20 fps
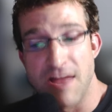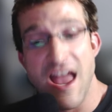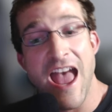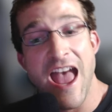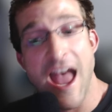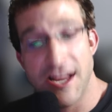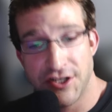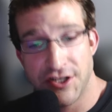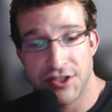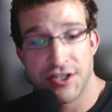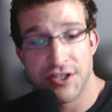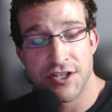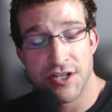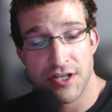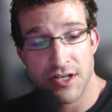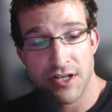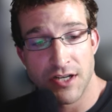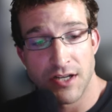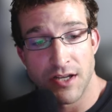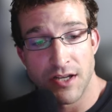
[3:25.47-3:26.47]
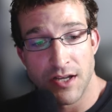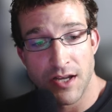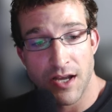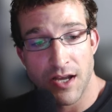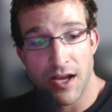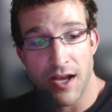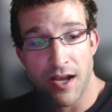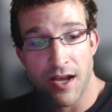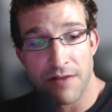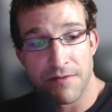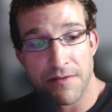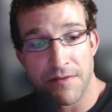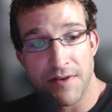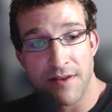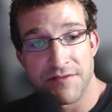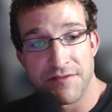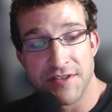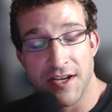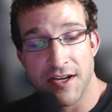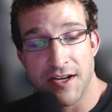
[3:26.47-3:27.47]
etch for
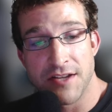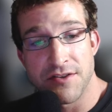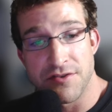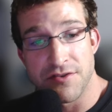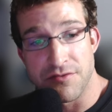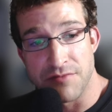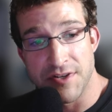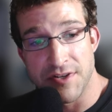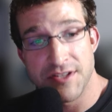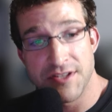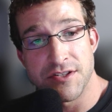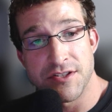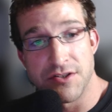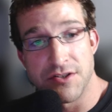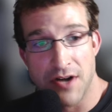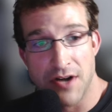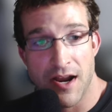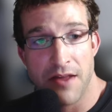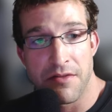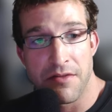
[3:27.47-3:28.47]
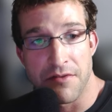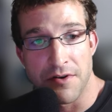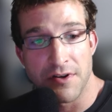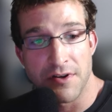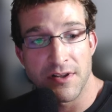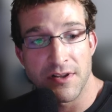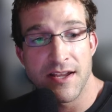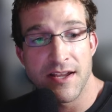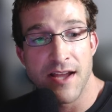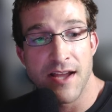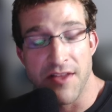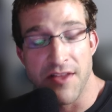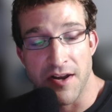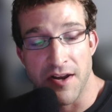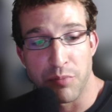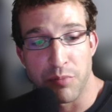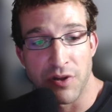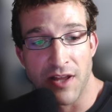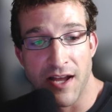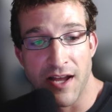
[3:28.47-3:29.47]
5 seconds, rinse dry thoroughly, and then
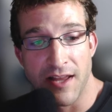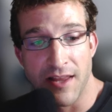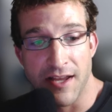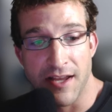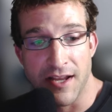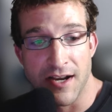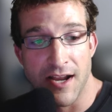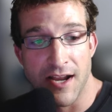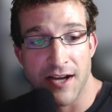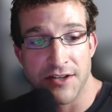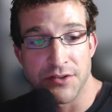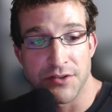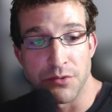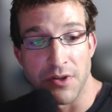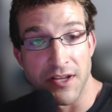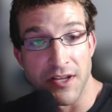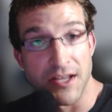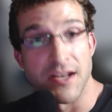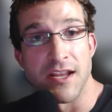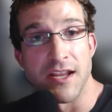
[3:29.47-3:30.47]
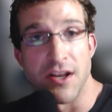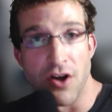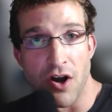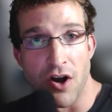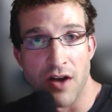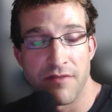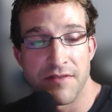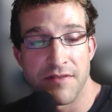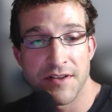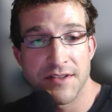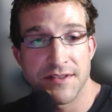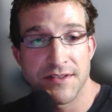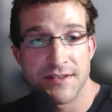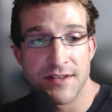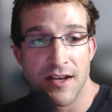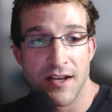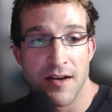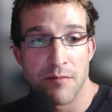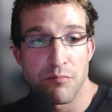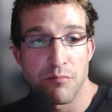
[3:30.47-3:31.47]
apply like an
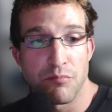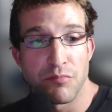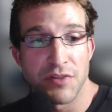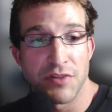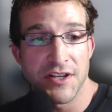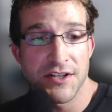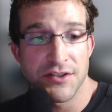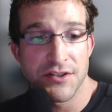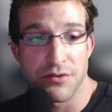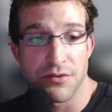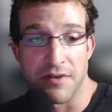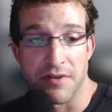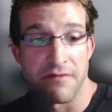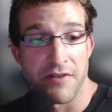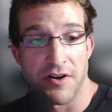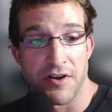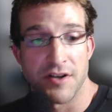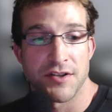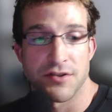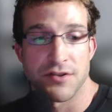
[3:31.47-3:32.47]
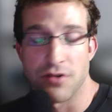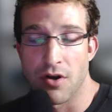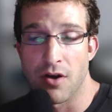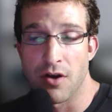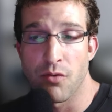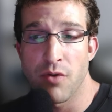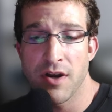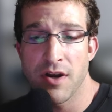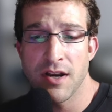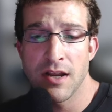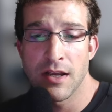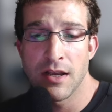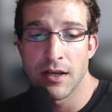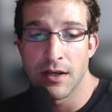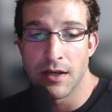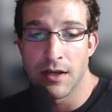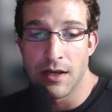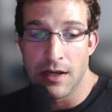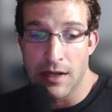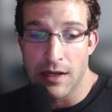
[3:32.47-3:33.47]
in-office bleach, so like a very strong one,
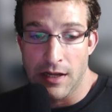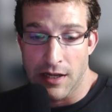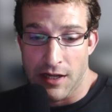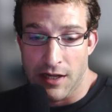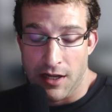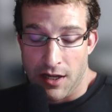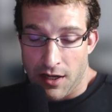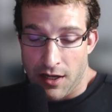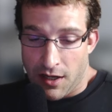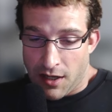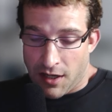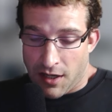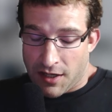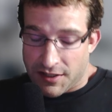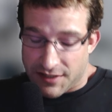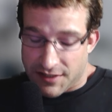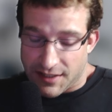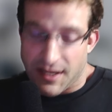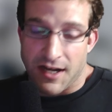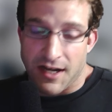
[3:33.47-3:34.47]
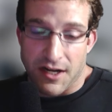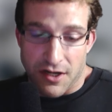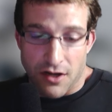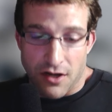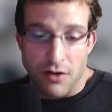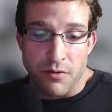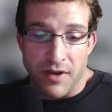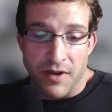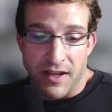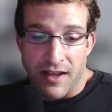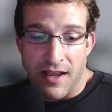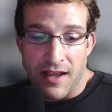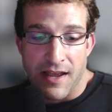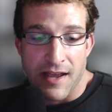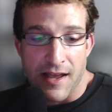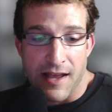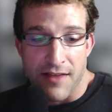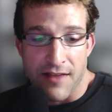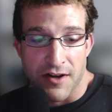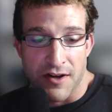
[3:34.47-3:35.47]
to get it going.
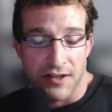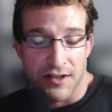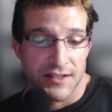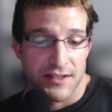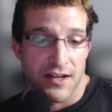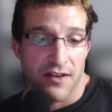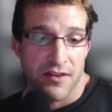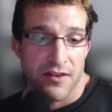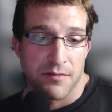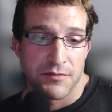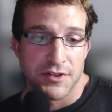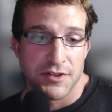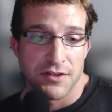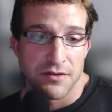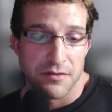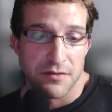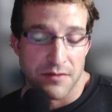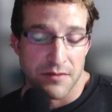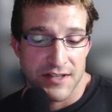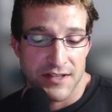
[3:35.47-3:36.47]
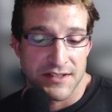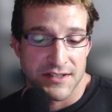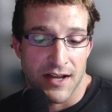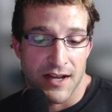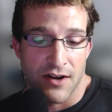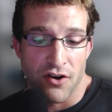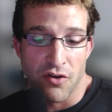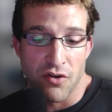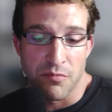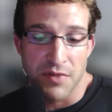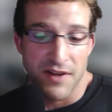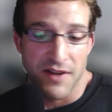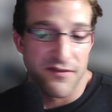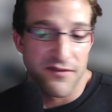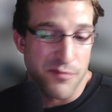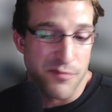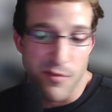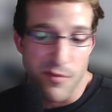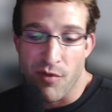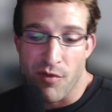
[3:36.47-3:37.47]
And then I'll tell them to do the rest at home, give
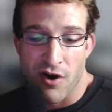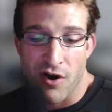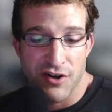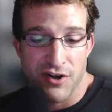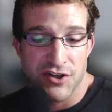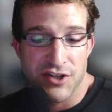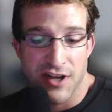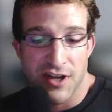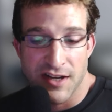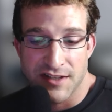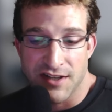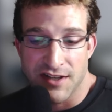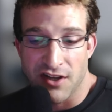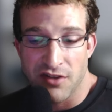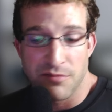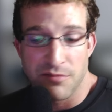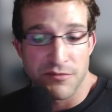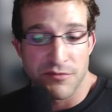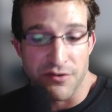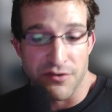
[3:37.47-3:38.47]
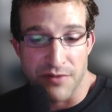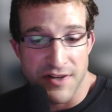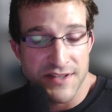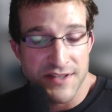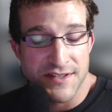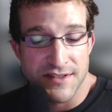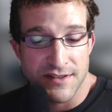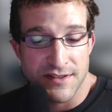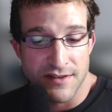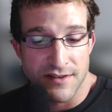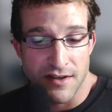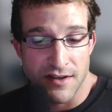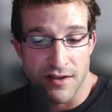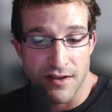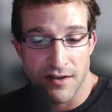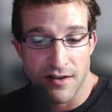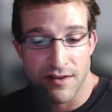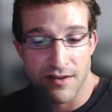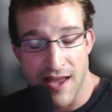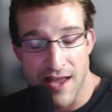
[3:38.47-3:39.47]
them a monojet, tell them to rinse
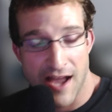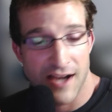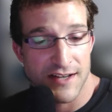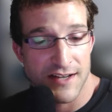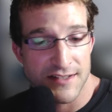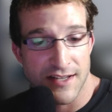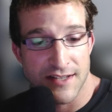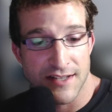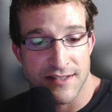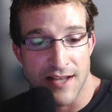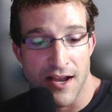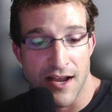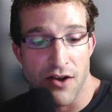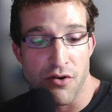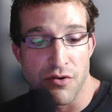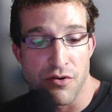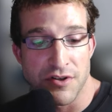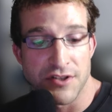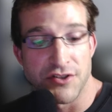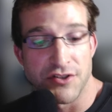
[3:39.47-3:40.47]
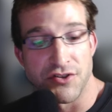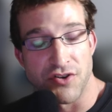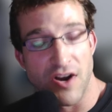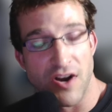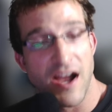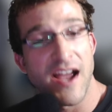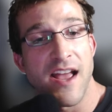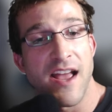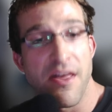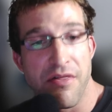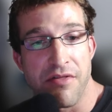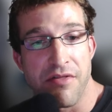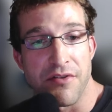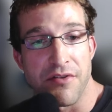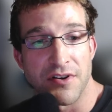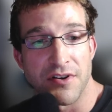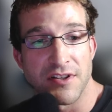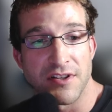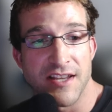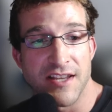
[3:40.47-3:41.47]
the access out, dry it
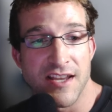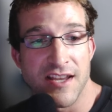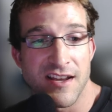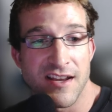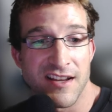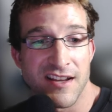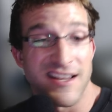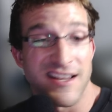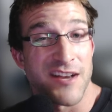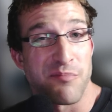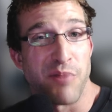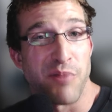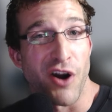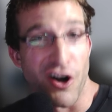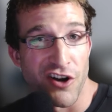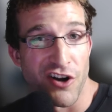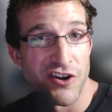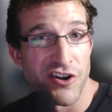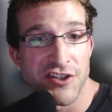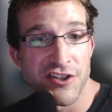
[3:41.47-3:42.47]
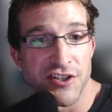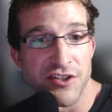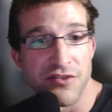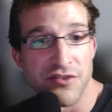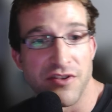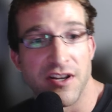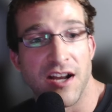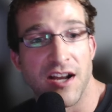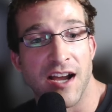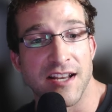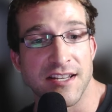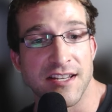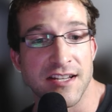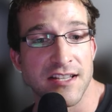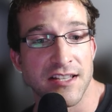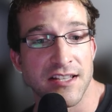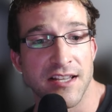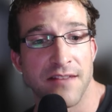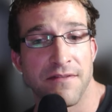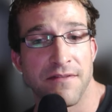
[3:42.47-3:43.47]
thoroughly, get a partner to do it
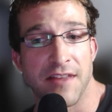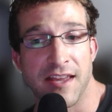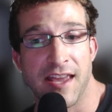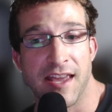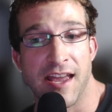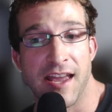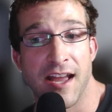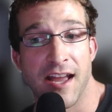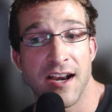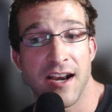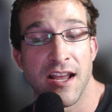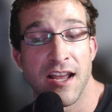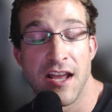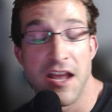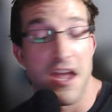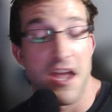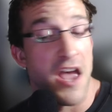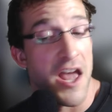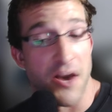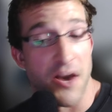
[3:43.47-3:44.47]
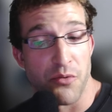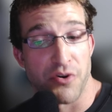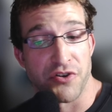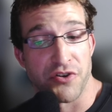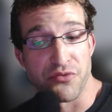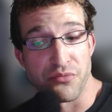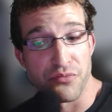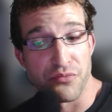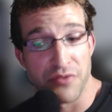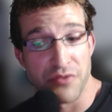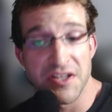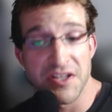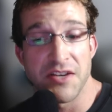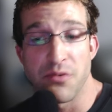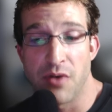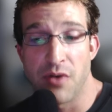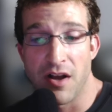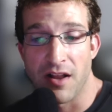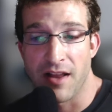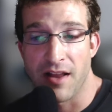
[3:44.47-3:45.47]
ideally if they can. And it works really
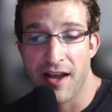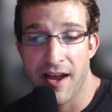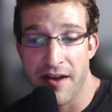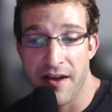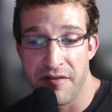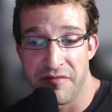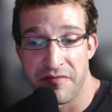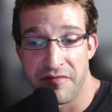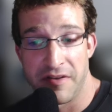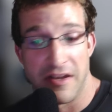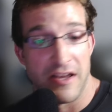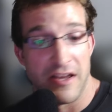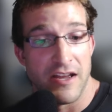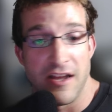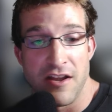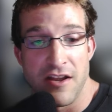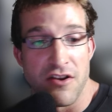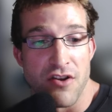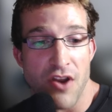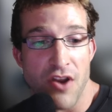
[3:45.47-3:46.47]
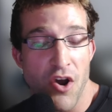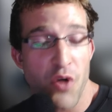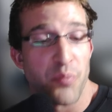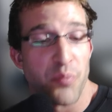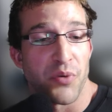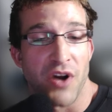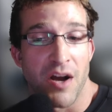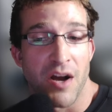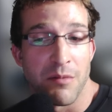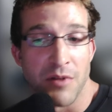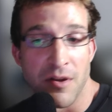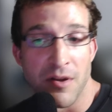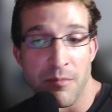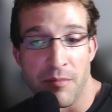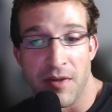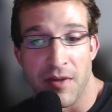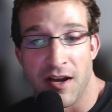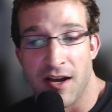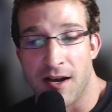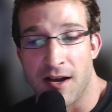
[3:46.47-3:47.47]
well. I have no problem